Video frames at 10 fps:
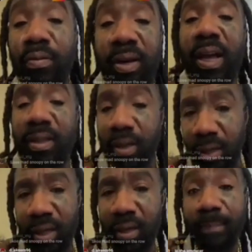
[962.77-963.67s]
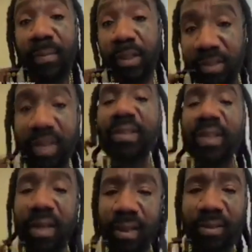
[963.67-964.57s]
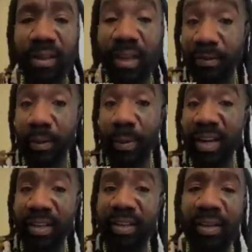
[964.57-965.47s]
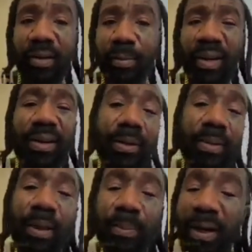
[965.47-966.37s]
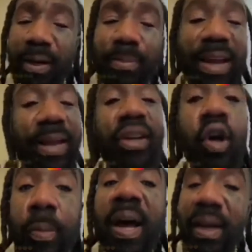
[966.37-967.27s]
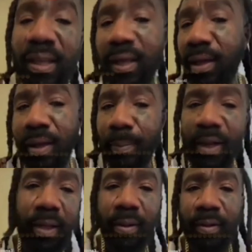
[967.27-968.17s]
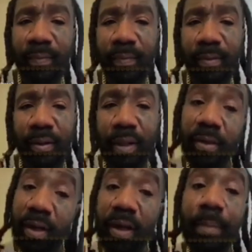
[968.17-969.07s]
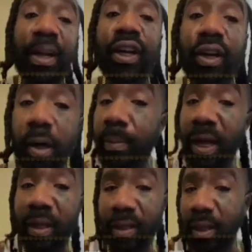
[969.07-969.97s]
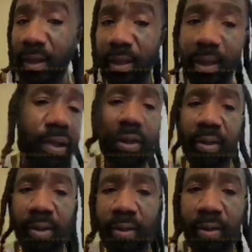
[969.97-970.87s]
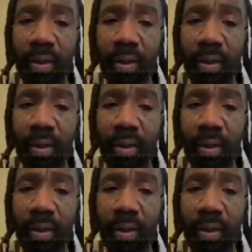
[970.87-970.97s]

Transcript: care about nothing, huh? Zesty ass nigga. Everybody killer. Blood, I'm not blood. I'm not nobody killer. Blood. No, nigga, I'm a nobody killer, nigga.